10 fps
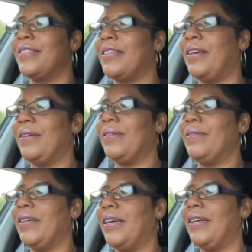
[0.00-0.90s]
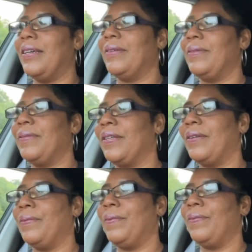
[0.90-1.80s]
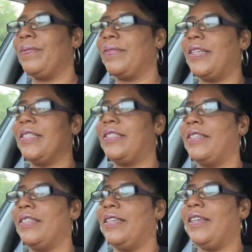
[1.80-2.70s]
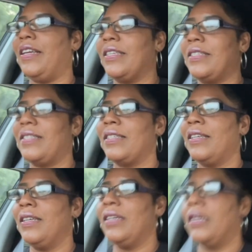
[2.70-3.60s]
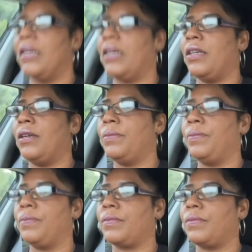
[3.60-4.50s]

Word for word: so uh, we're going to get to the next, um,